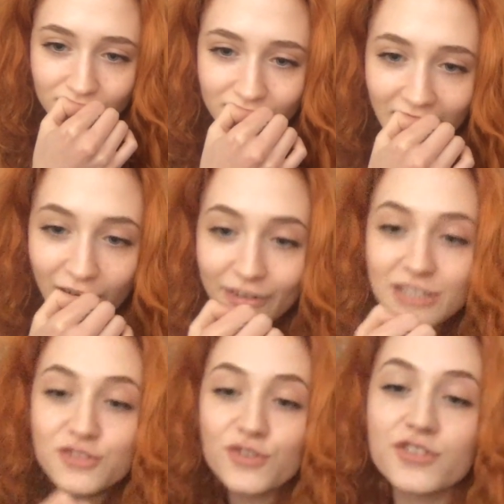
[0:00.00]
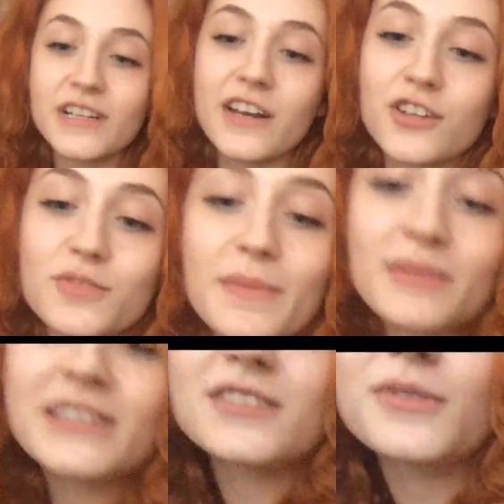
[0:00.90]
really don't understand how some people
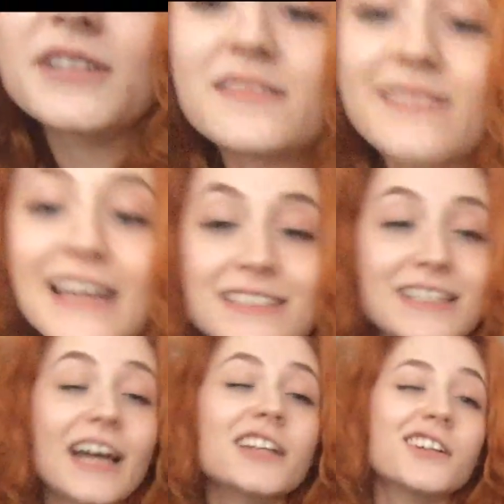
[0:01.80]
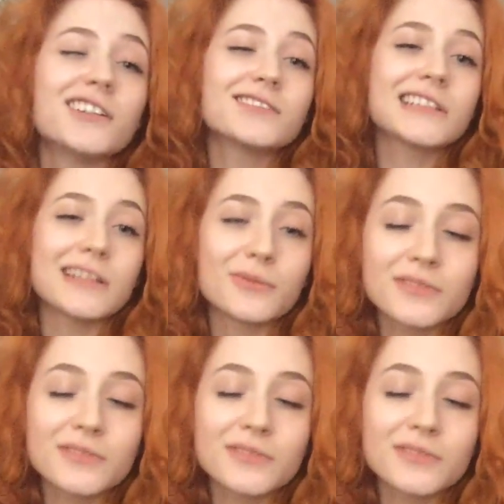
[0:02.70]
think the world is flat. Yeah, no, I don't get that one.